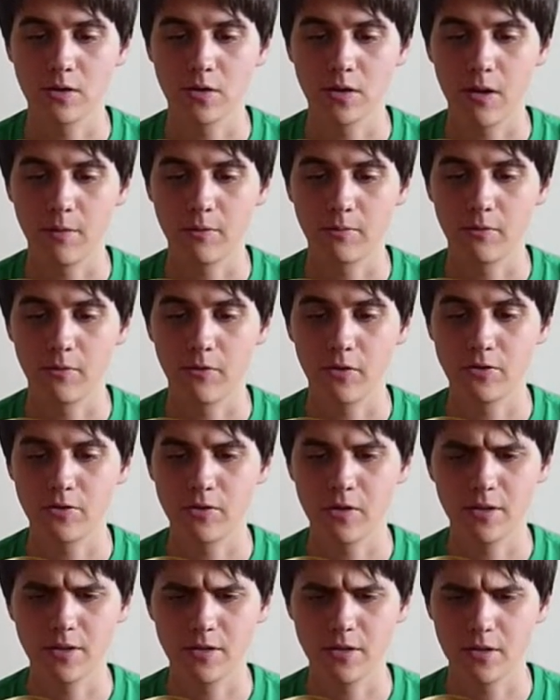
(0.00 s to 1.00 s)
kept
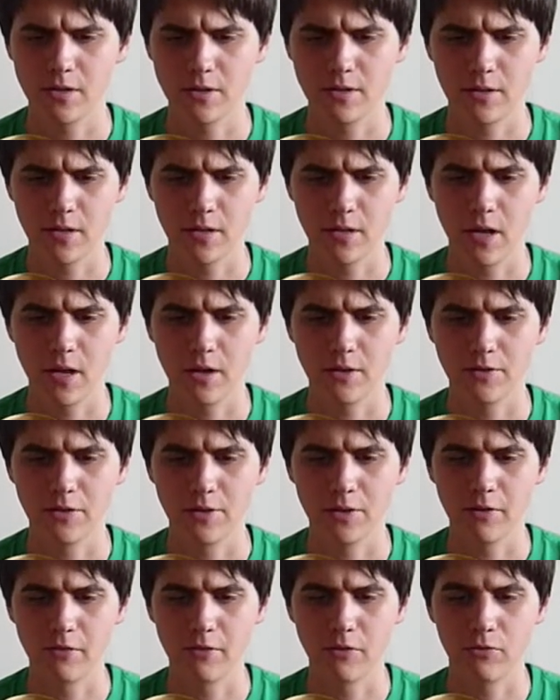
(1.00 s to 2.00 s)
refrigerated and
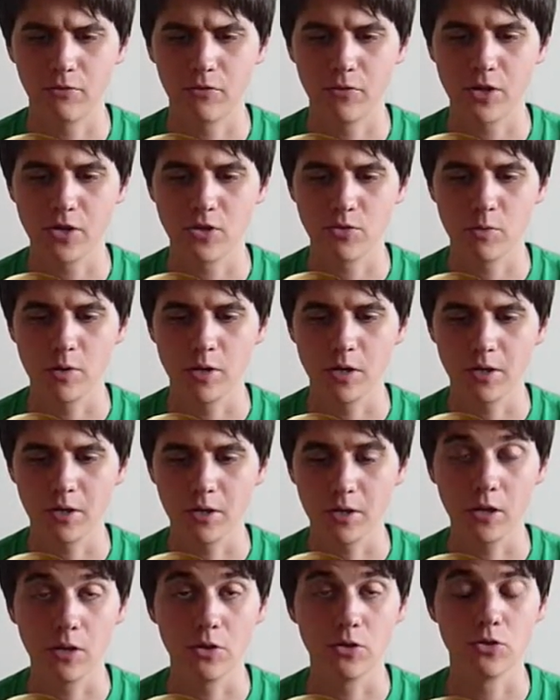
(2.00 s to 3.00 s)
delivered fresh week.
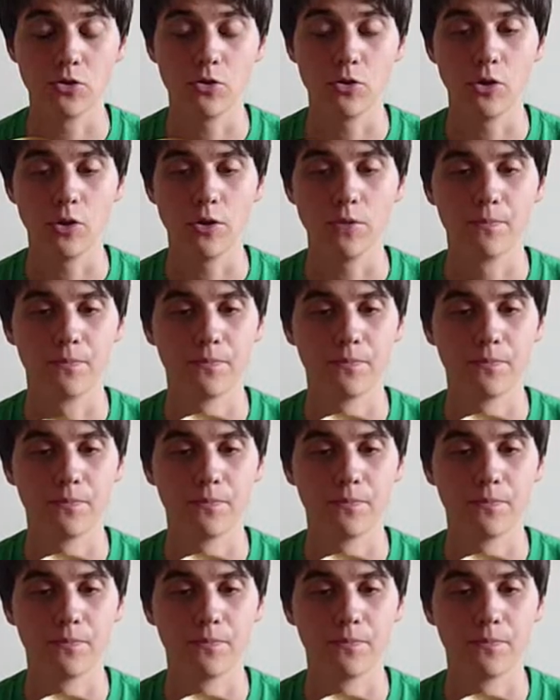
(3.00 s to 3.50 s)
Enjoy.